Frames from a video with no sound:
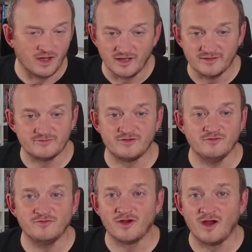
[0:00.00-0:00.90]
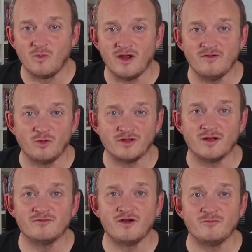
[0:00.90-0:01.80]
I couldn't figure out a way of
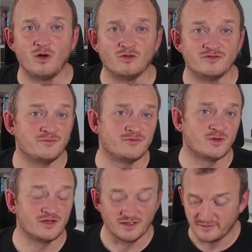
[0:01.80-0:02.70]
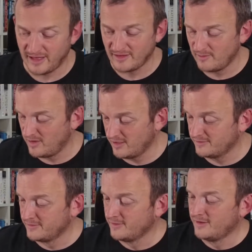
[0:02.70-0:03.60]
holding up 5 bottles, so I didn't get them
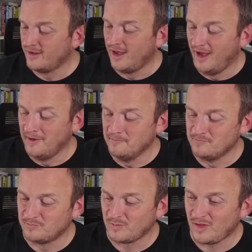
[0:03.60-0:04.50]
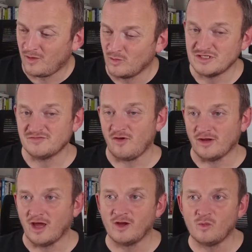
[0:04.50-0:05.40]
here, which is
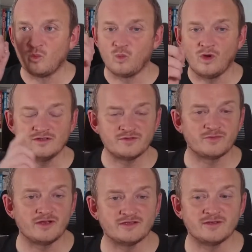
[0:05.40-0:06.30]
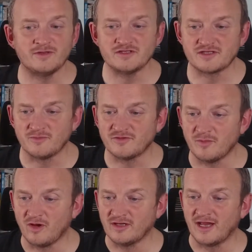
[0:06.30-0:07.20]
fine. Whilst something just comes
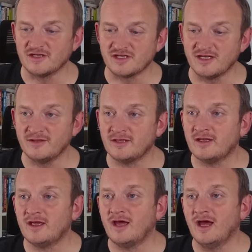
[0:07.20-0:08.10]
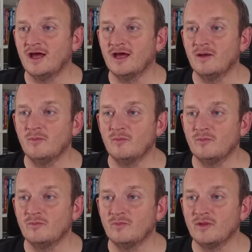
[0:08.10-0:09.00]
to mind, actually,
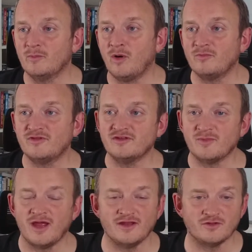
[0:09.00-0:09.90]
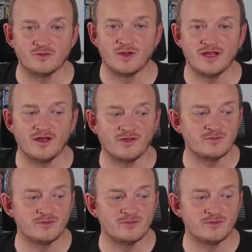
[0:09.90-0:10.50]
that pops into my head on the way here.